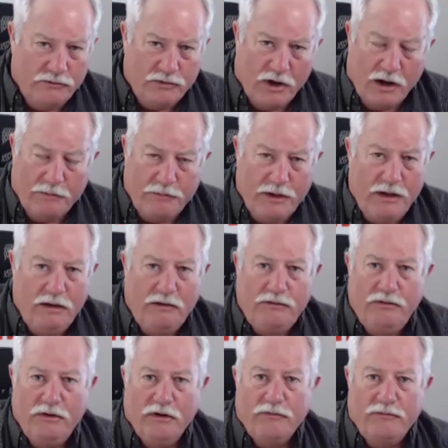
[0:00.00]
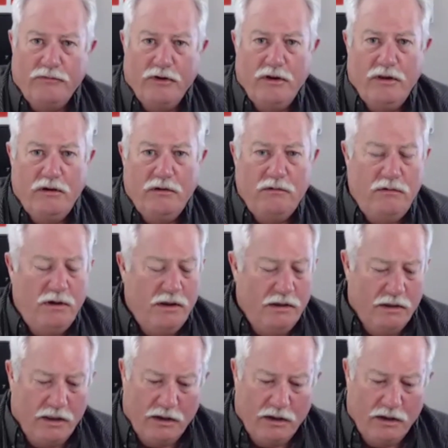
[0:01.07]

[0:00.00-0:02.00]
job easier for you.